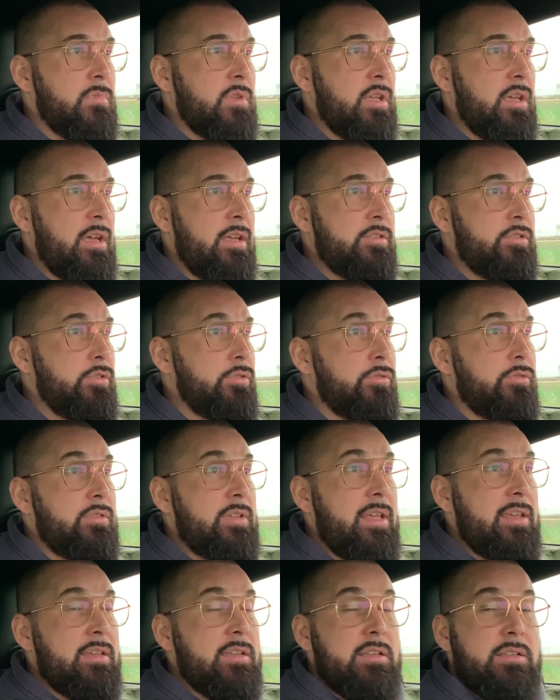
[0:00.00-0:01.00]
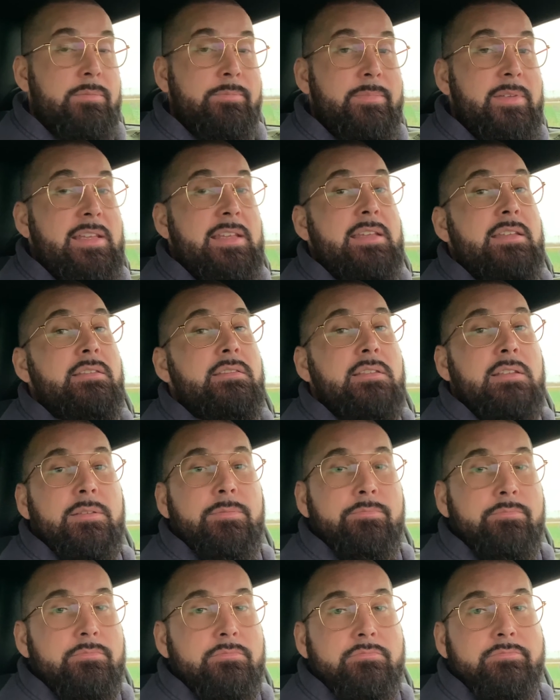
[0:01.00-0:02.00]
and just take it easy.
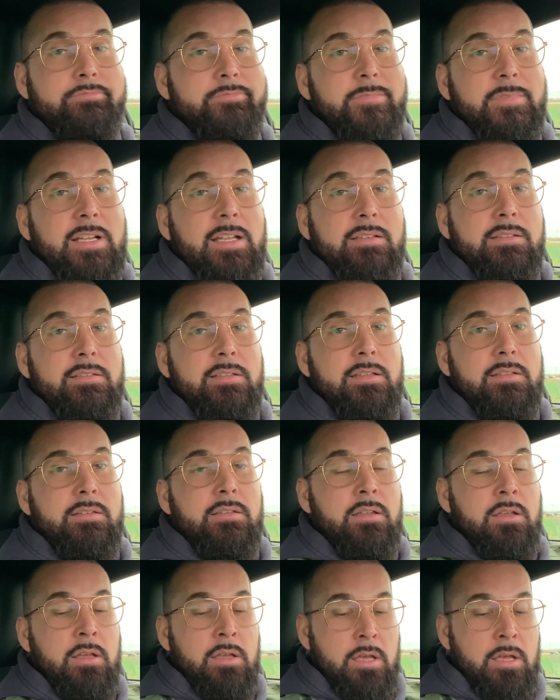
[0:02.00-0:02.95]
That's it.